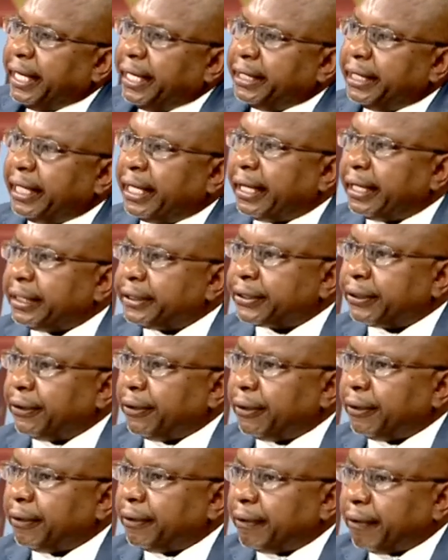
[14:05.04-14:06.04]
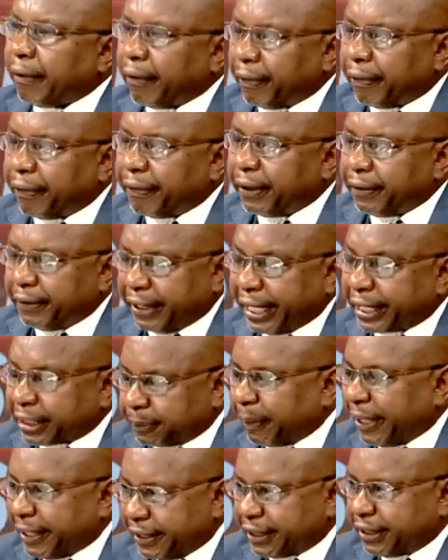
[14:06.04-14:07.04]
Yeah, so the
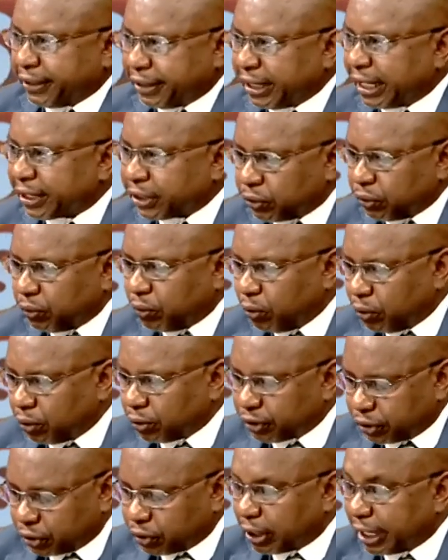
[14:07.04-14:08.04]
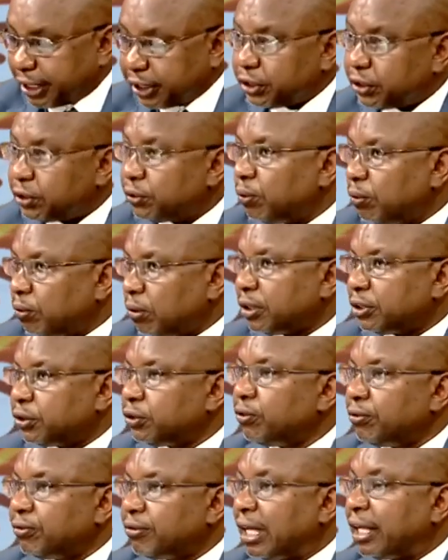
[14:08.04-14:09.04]
expense is just to go straight to what
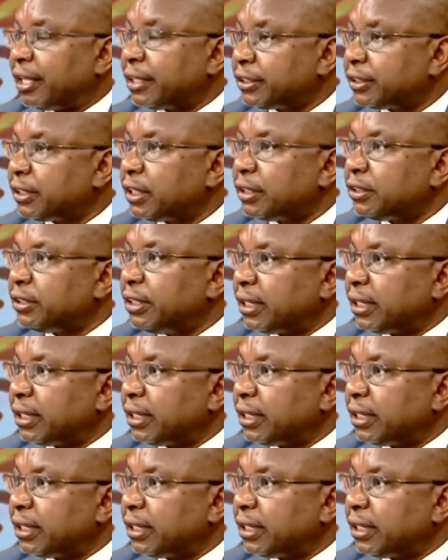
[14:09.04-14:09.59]
you've asked.